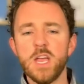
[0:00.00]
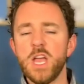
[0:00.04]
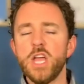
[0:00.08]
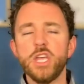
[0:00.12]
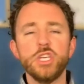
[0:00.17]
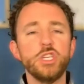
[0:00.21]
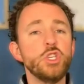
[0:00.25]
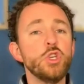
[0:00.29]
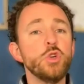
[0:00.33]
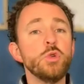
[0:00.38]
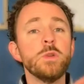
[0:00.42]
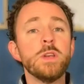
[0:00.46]

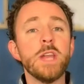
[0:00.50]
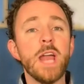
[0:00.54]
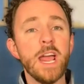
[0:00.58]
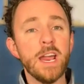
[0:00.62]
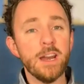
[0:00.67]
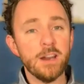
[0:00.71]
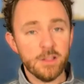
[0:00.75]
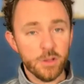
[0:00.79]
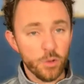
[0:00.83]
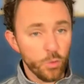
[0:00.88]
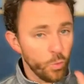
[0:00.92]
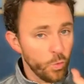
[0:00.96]

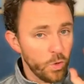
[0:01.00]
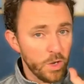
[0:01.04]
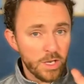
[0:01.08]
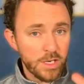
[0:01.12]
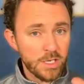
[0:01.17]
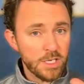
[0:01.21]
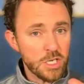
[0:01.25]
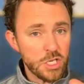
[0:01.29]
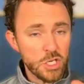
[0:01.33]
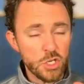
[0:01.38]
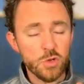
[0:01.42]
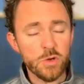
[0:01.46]
The
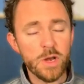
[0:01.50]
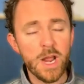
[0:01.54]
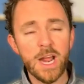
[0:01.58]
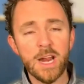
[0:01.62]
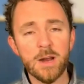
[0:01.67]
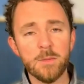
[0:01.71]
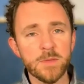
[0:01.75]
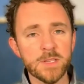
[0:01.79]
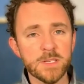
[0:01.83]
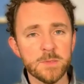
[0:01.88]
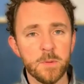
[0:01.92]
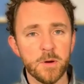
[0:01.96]
one
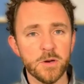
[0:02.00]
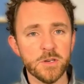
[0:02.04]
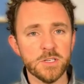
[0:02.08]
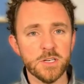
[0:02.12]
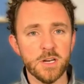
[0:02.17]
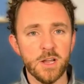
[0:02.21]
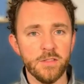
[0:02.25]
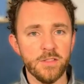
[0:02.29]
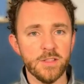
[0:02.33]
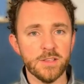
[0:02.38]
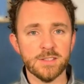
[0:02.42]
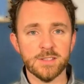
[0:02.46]
unanimous person
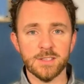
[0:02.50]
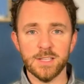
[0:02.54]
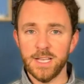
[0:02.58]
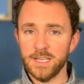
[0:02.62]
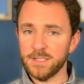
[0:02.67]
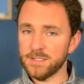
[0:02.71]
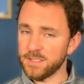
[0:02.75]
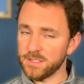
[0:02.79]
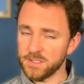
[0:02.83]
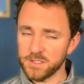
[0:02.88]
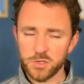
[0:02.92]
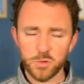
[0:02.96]
on this
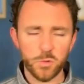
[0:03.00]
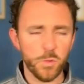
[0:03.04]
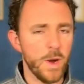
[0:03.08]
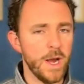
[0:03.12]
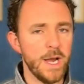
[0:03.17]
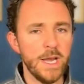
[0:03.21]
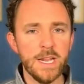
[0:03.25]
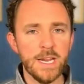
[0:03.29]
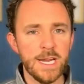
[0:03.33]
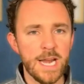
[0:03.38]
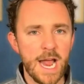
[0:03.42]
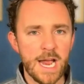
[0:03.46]
list is the
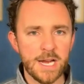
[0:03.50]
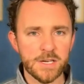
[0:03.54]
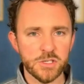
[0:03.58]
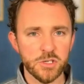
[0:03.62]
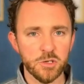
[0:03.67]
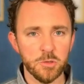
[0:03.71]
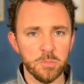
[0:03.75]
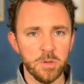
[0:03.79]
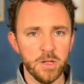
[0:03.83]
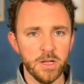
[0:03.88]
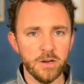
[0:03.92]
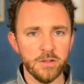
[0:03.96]
reigning National
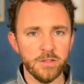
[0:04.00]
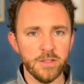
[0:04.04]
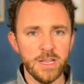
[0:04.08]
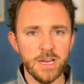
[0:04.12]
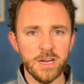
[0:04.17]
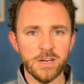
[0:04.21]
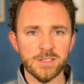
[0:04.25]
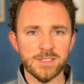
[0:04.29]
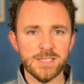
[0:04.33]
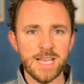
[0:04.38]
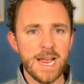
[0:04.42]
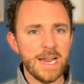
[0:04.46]
Player of the
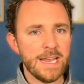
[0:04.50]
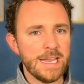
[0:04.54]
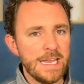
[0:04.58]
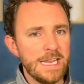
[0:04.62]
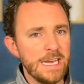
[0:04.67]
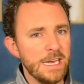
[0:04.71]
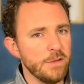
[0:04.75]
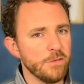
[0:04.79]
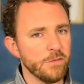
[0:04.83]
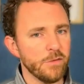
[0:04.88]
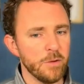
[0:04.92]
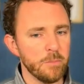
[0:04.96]
Year, Zach
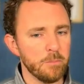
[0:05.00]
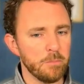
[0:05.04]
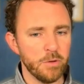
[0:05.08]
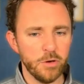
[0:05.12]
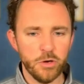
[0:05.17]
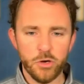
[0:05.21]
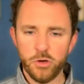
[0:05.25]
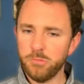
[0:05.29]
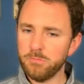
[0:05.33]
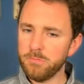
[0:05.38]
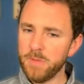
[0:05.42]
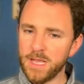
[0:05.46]
Edey from
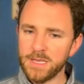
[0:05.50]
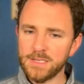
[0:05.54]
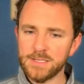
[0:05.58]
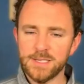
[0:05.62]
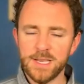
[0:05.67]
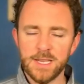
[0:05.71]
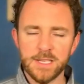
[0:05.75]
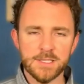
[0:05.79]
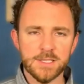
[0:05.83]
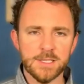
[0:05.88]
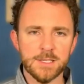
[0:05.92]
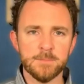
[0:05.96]
Purdue. Makes
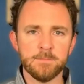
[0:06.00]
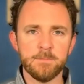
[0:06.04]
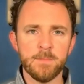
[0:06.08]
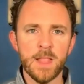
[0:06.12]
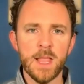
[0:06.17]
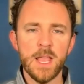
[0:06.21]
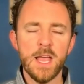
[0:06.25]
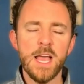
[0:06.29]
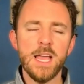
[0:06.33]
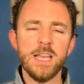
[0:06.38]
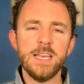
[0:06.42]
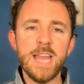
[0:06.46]
sense.
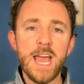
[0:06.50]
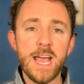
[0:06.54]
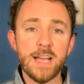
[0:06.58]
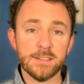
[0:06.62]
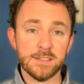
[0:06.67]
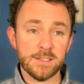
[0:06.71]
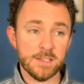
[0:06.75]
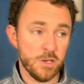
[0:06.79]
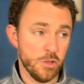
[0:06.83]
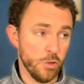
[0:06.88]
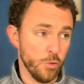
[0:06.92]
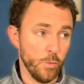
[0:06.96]

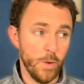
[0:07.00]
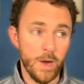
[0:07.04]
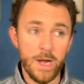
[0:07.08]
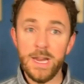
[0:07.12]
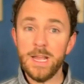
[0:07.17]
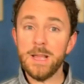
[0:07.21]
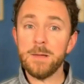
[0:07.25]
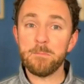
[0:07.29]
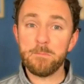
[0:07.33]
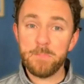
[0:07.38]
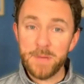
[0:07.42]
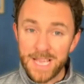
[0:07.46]
Next, the
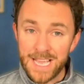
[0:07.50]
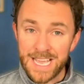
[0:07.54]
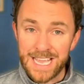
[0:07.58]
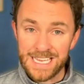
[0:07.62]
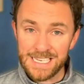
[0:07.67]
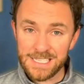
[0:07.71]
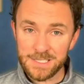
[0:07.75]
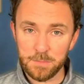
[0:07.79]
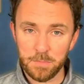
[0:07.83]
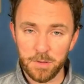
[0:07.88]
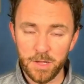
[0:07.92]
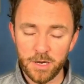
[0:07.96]
reigning Big
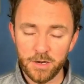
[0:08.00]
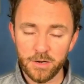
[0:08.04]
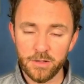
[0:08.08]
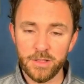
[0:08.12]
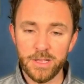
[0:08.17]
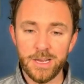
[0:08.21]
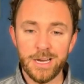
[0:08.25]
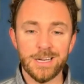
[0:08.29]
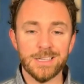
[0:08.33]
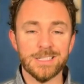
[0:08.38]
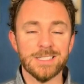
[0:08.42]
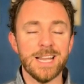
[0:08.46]
East Player of the
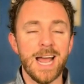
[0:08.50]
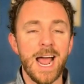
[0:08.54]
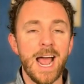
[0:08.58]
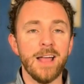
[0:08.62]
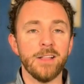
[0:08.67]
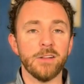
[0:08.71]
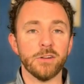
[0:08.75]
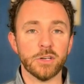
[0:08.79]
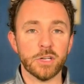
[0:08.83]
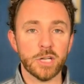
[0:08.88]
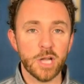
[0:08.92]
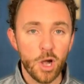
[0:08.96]
Year,
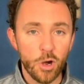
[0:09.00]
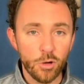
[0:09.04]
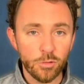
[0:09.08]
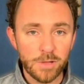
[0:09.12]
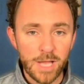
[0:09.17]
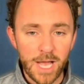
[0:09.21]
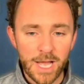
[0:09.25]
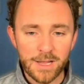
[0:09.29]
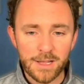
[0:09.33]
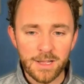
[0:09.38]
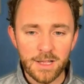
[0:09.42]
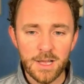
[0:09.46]
Tyler
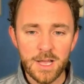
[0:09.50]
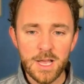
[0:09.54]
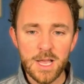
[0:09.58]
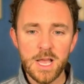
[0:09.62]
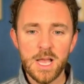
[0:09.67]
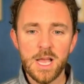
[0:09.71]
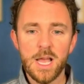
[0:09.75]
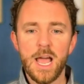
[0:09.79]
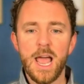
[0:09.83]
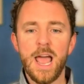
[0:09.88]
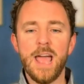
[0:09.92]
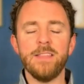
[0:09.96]
Kolek,
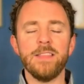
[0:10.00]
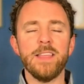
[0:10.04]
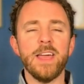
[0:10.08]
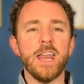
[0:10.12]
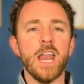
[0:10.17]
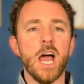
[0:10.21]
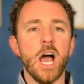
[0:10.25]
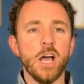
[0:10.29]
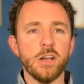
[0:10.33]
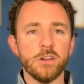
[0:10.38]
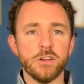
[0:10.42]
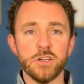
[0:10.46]
and then
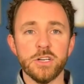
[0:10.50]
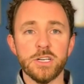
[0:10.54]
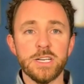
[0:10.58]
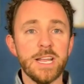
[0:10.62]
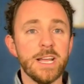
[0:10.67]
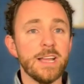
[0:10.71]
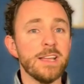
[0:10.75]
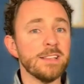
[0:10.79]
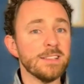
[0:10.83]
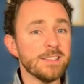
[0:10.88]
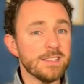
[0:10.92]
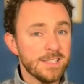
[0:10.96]
Hunter
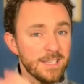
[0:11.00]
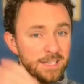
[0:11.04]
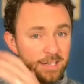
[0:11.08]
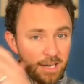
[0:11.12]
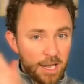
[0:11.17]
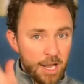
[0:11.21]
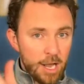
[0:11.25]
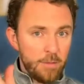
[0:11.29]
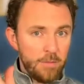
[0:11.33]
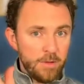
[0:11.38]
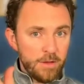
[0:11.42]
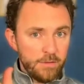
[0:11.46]
Dickinson
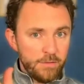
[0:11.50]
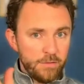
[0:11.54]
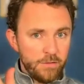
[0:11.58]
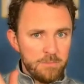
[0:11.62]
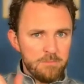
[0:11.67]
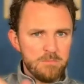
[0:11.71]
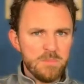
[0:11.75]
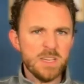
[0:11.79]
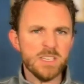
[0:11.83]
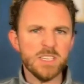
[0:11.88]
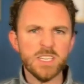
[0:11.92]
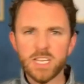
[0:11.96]
coming from
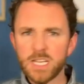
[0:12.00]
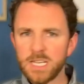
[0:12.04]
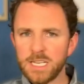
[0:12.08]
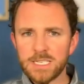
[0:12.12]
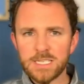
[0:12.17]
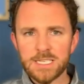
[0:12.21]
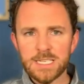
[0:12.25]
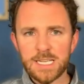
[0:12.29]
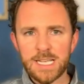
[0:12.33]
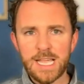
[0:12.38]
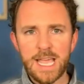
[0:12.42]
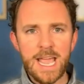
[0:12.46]
Michigan
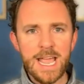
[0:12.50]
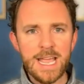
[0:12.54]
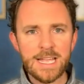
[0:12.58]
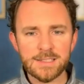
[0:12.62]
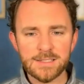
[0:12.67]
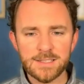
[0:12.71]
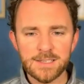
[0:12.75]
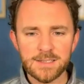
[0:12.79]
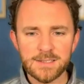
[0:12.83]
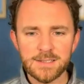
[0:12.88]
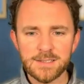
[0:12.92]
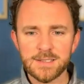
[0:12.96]
to
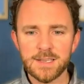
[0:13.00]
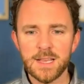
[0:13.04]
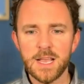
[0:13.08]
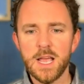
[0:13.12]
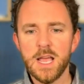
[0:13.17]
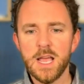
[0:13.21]
Kansas,